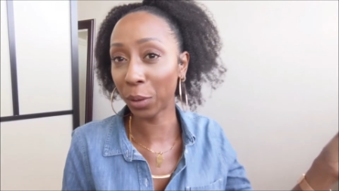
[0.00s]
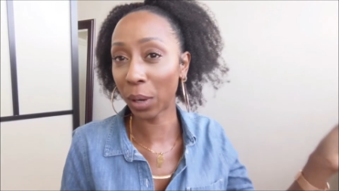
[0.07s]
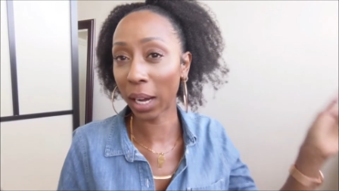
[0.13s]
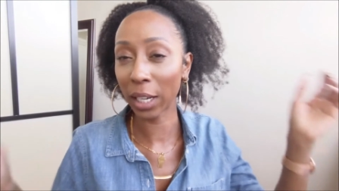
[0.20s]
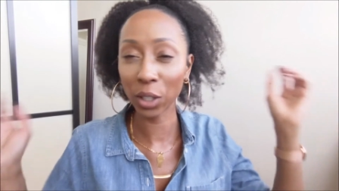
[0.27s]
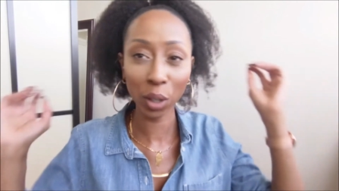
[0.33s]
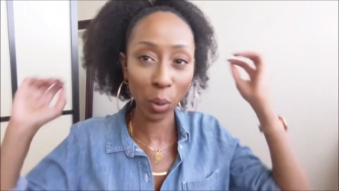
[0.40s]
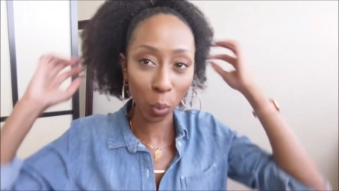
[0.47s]
if you
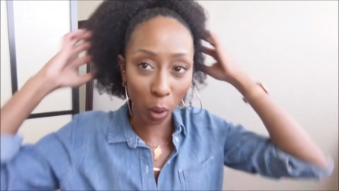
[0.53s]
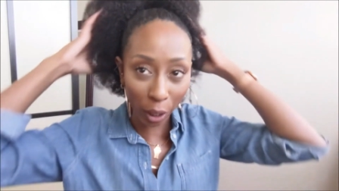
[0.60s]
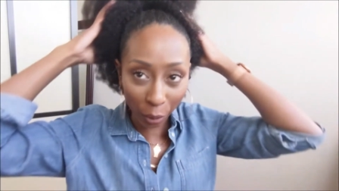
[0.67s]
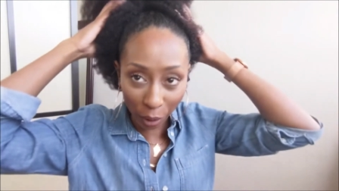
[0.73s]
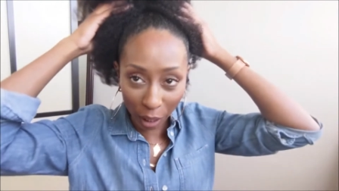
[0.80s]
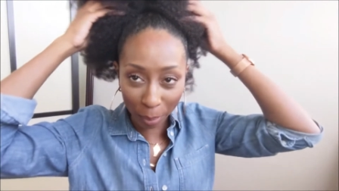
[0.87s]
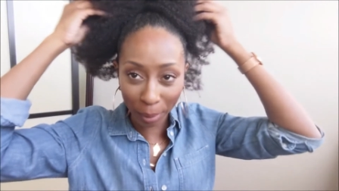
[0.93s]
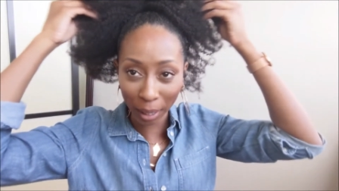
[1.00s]
guys are
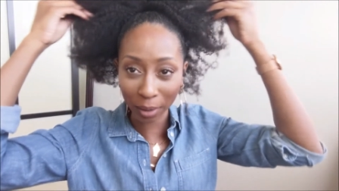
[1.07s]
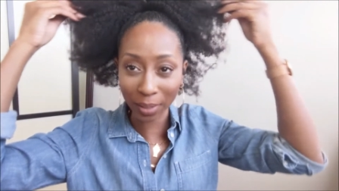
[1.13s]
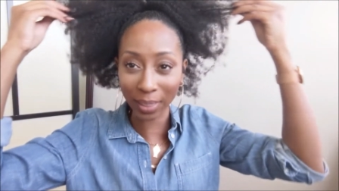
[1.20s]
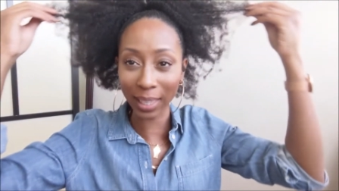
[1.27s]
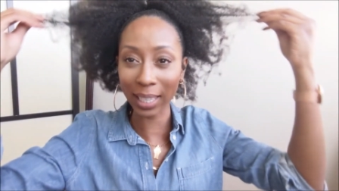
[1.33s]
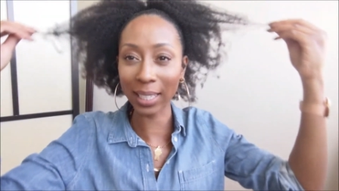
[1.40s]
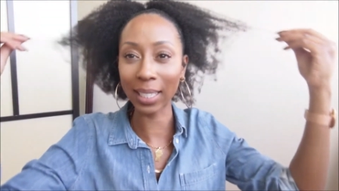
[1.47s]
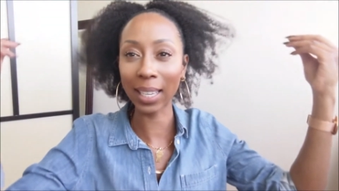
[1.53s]
wondering
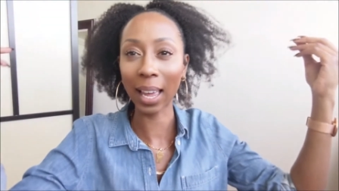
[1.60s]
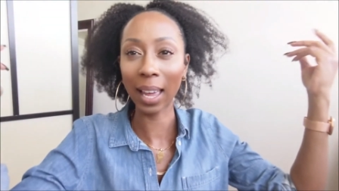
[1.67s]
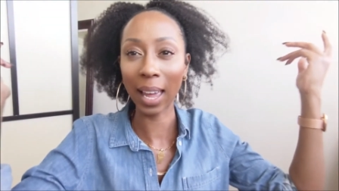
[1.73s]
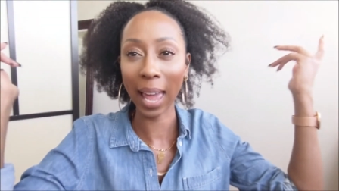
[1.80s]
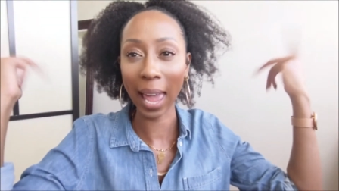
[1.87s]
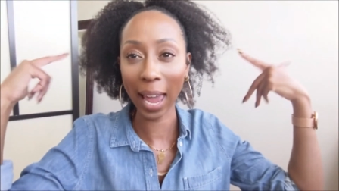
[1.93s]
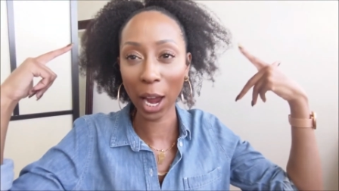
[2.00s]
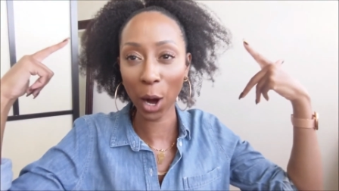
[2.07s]
about this
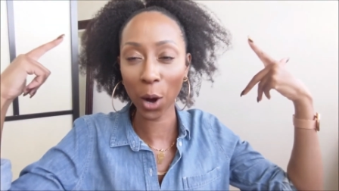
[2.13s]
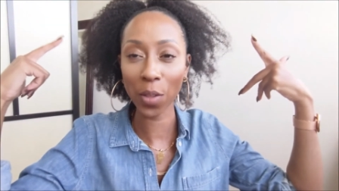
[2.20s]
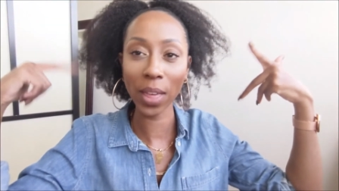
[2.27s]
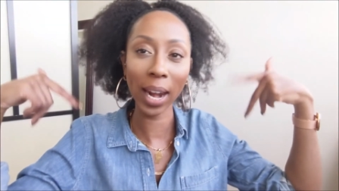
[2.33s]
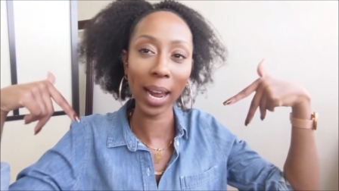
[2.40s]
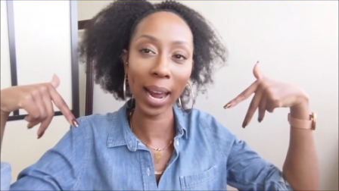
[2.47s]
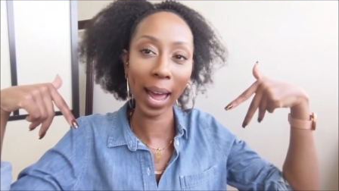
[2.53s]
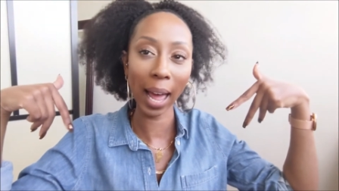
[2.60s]
hair
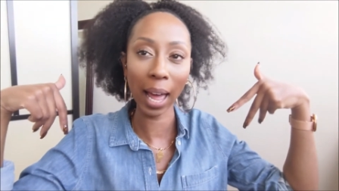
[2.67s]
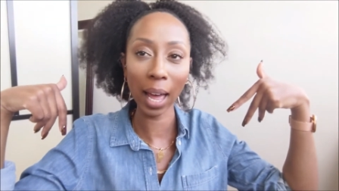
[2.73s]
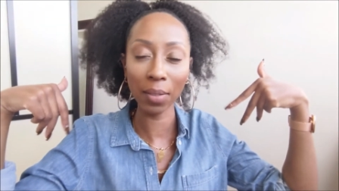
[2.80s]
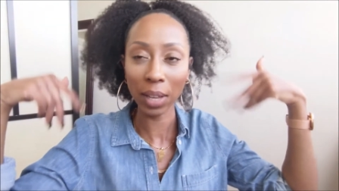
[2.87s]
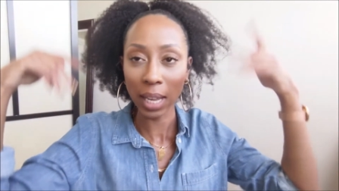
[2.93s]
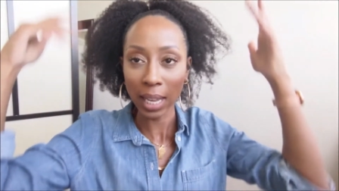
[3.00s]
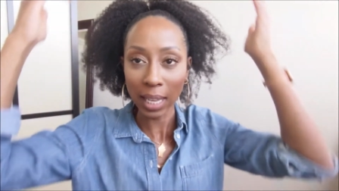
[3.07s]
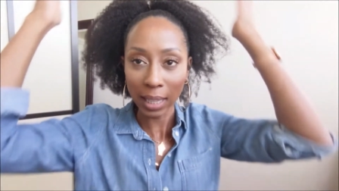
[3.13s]
that I
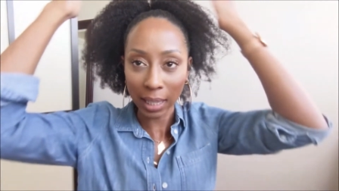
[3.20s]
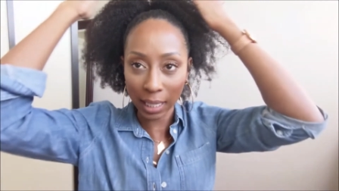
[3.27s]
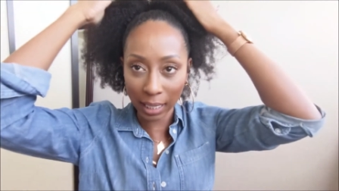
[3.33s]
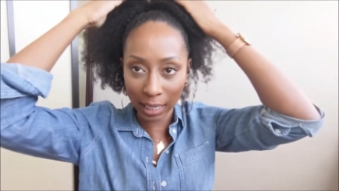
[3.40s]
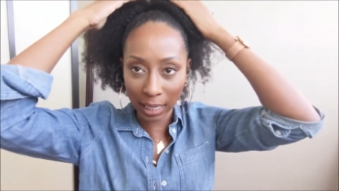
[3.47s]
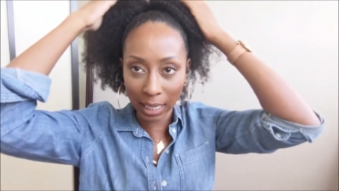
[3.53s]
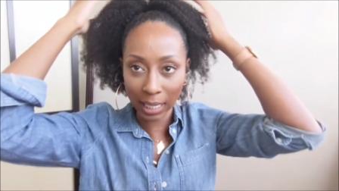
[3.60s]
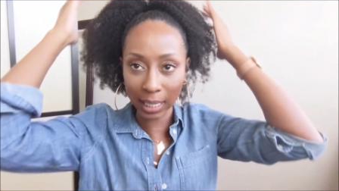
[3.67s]
have,
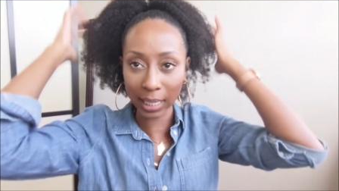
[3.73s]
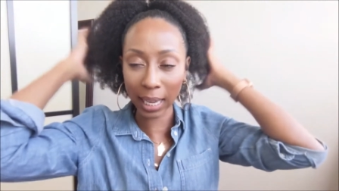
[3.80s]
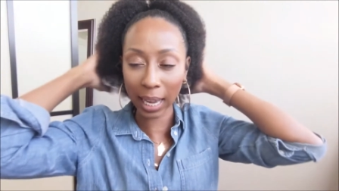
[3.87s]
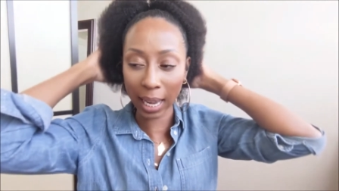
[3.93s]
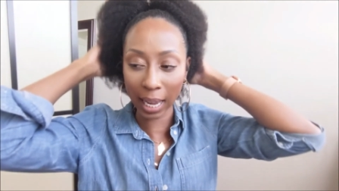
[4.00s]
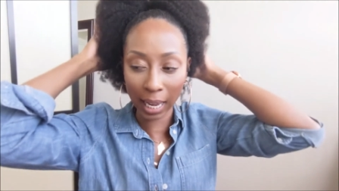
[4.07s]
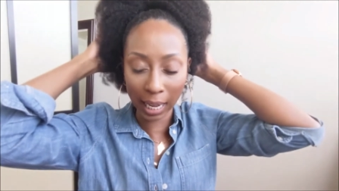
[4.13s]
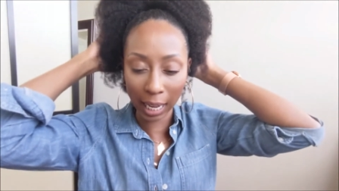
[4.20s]
this is
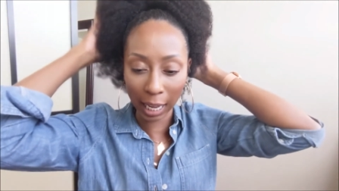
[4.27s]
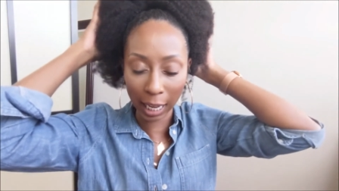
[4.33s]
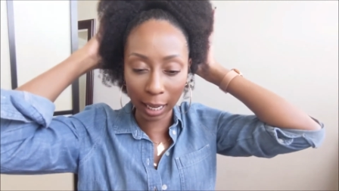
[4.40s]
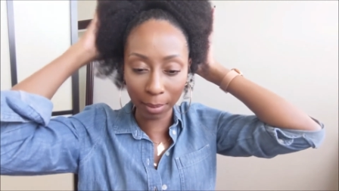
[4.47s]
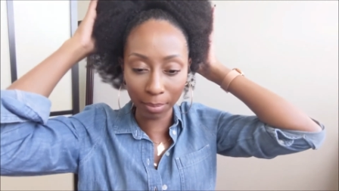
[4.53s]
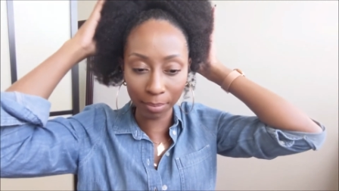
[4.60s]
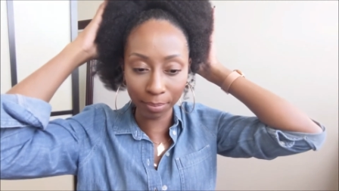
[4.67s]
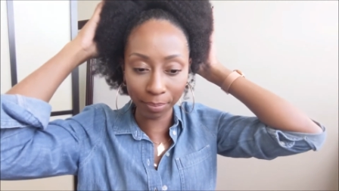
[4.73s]
a...
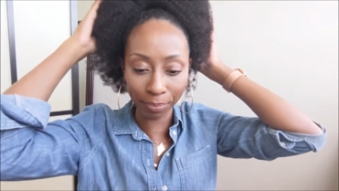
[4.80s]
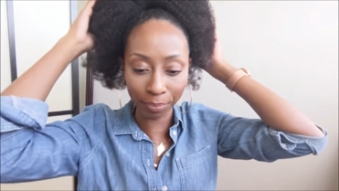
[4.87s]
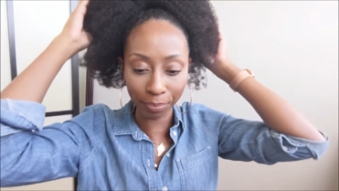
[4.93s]
Um,